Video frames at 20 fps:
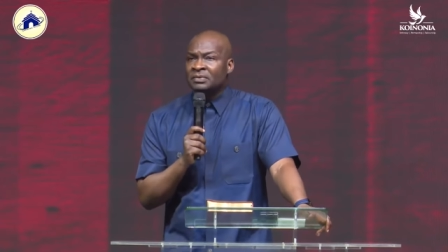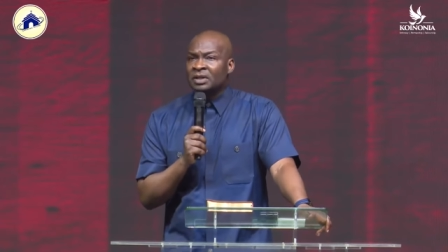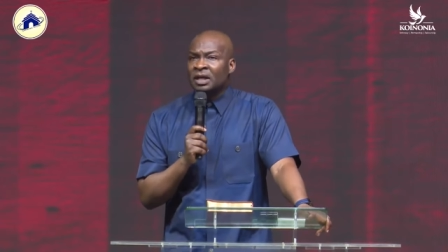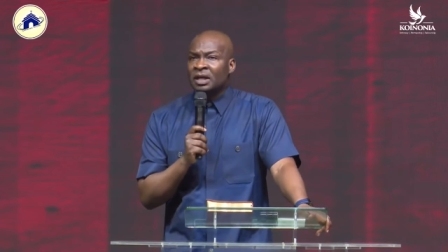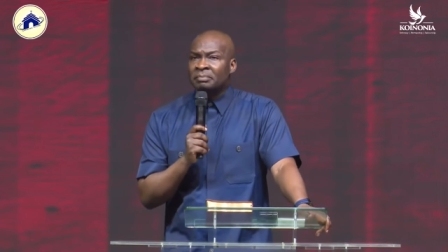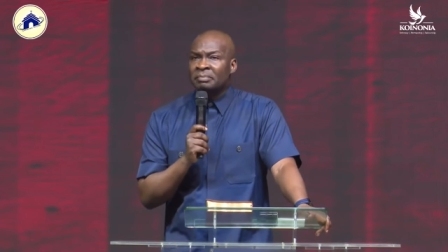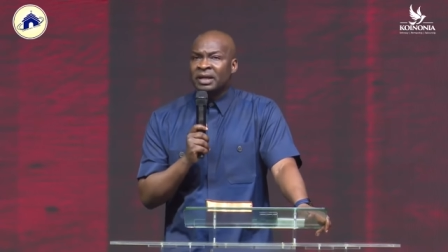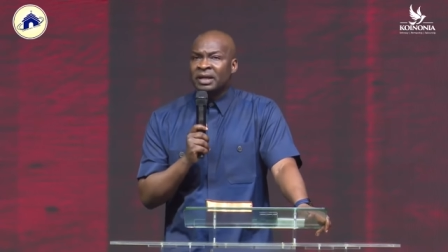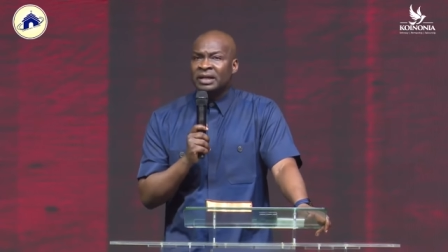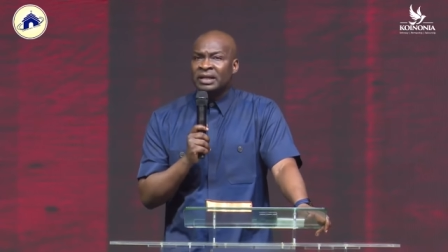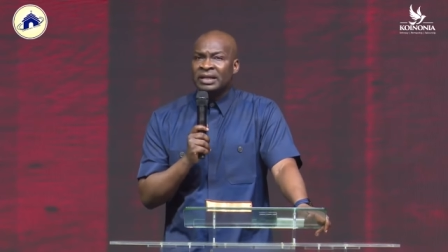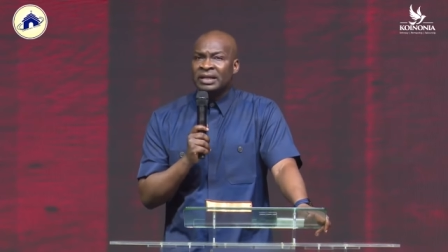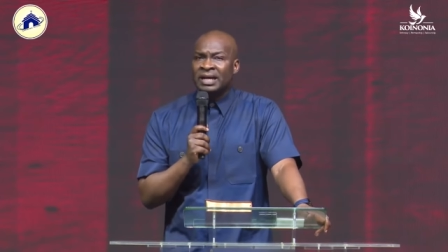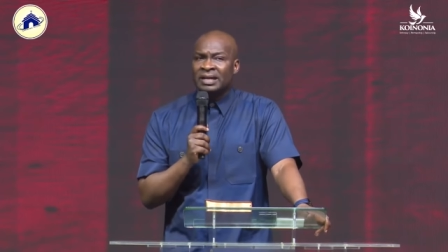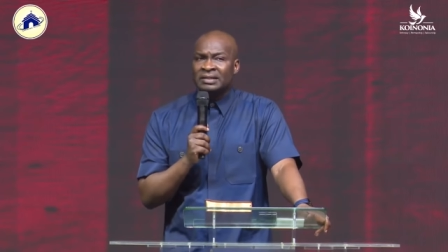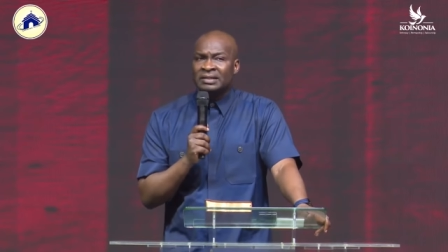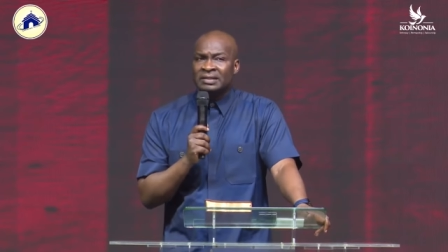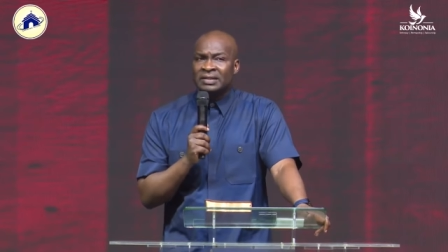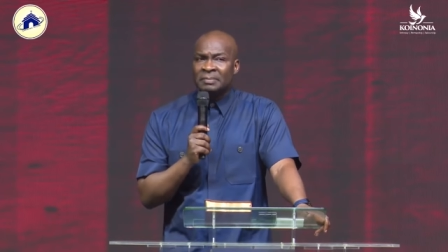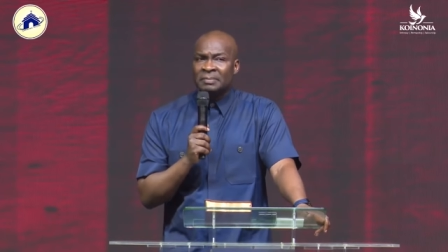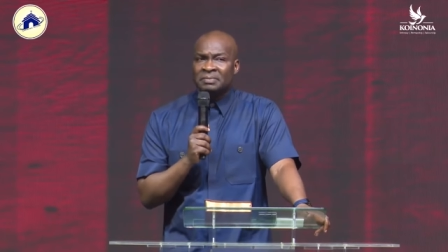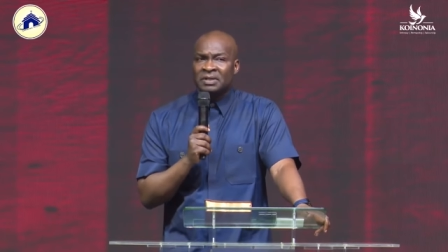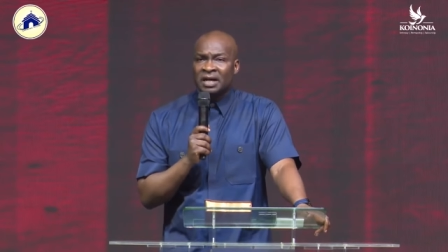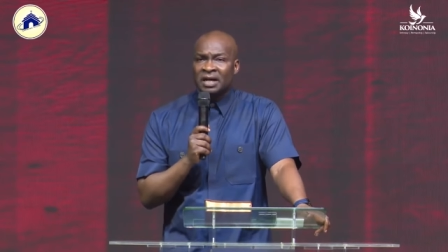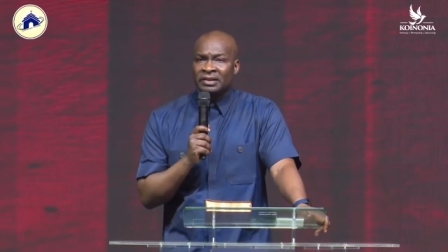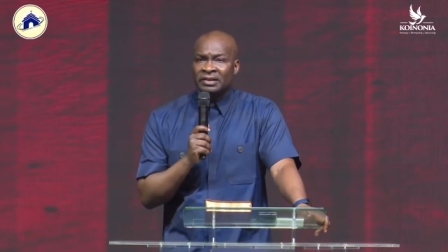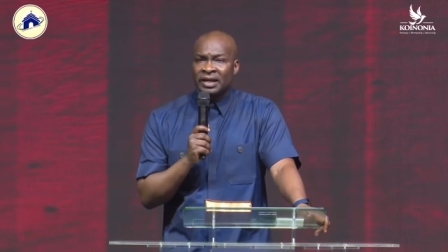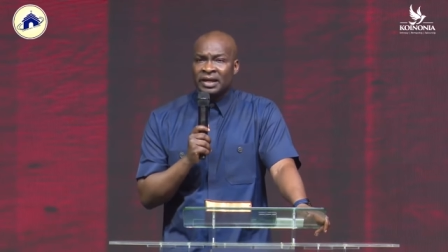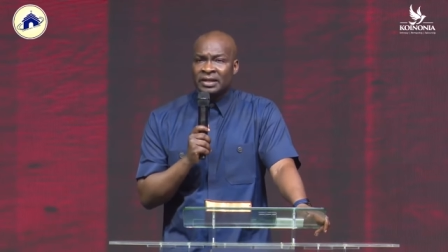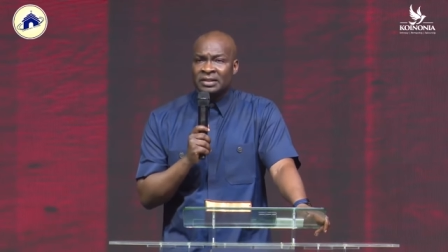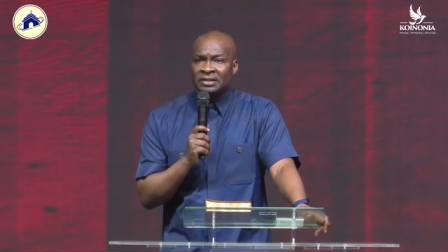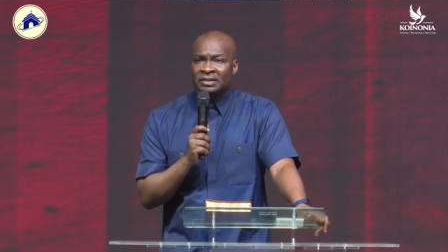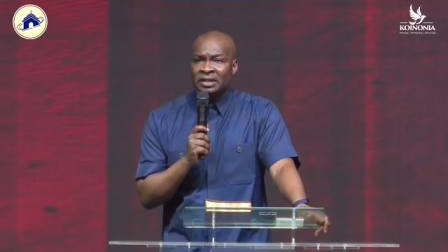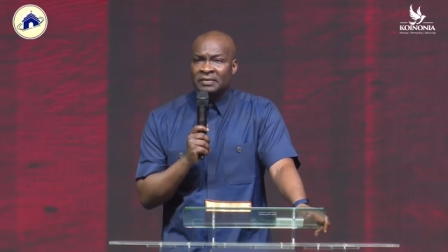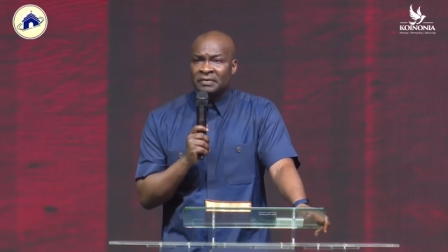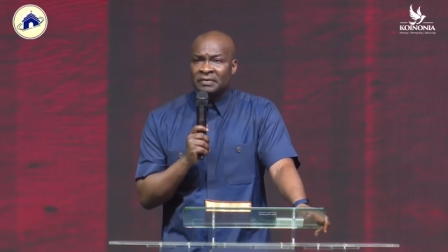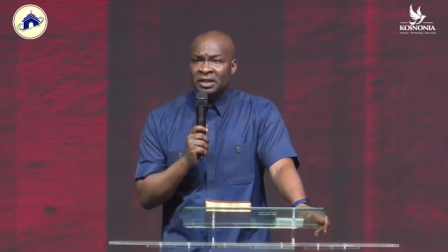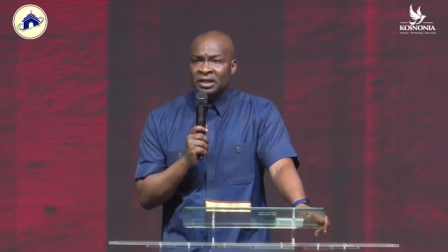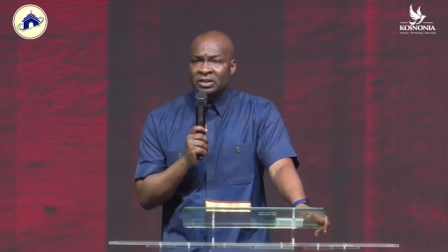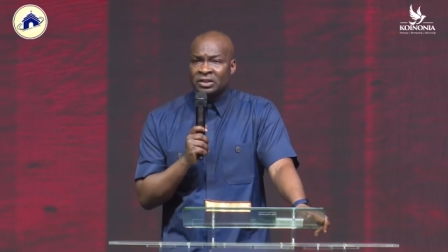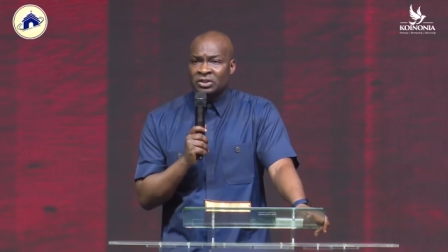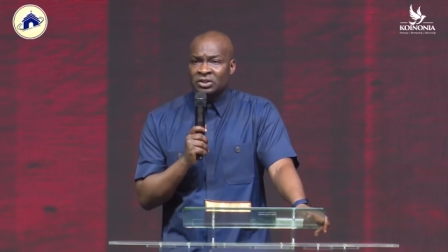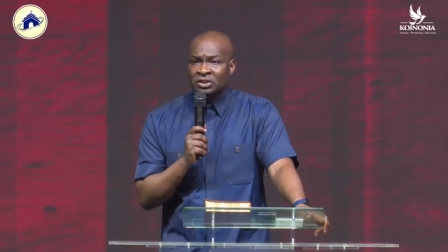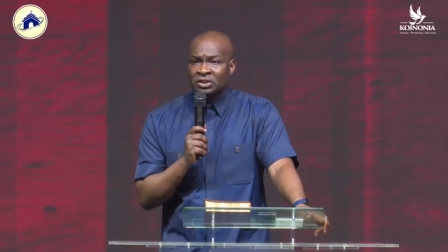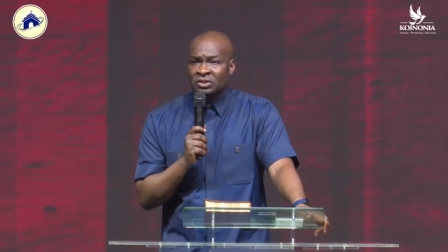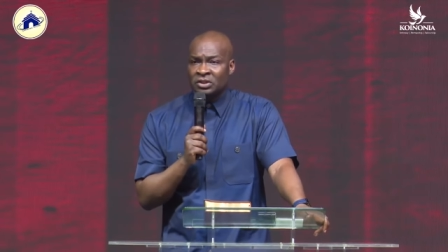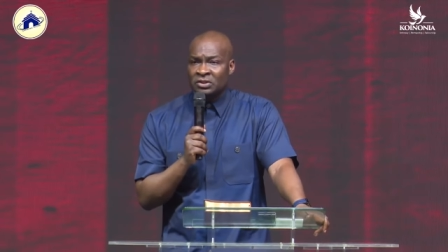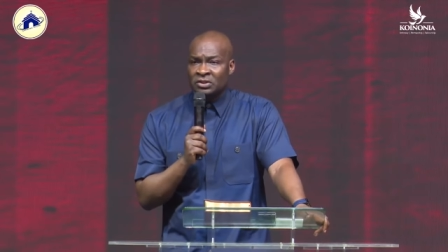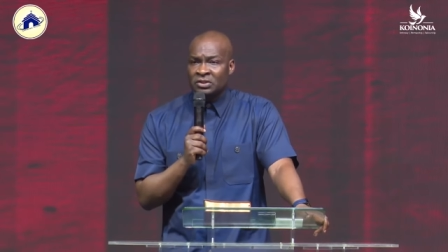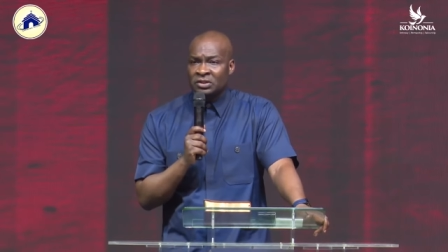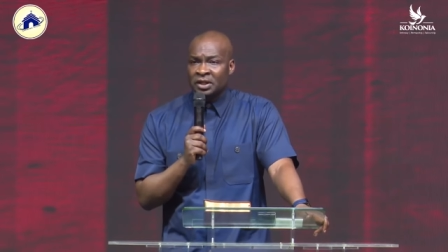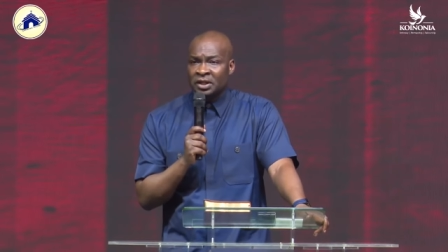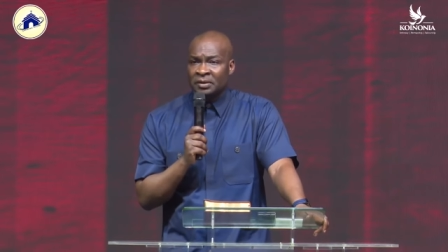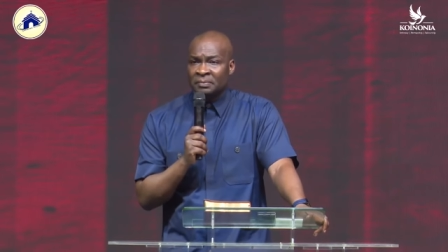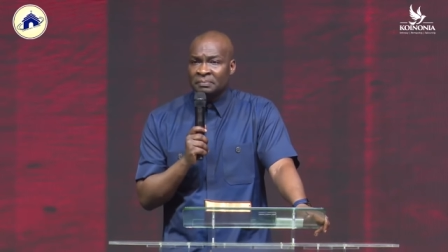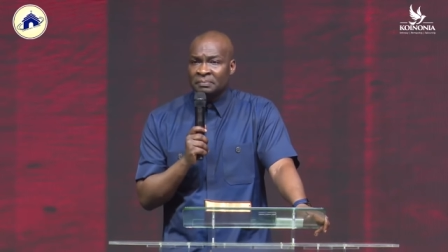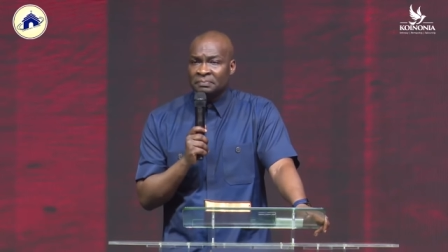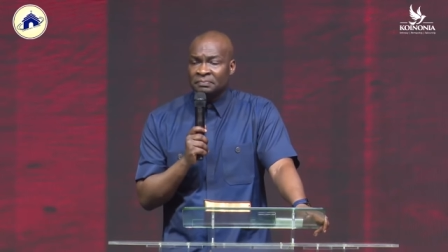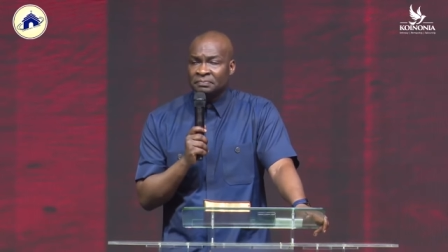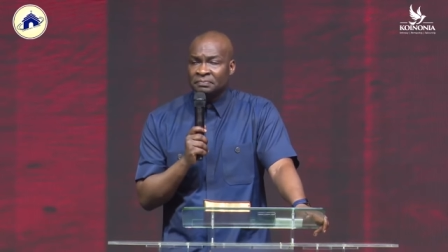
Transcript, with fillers: and may he accept our thanksgiving in Jesus' name.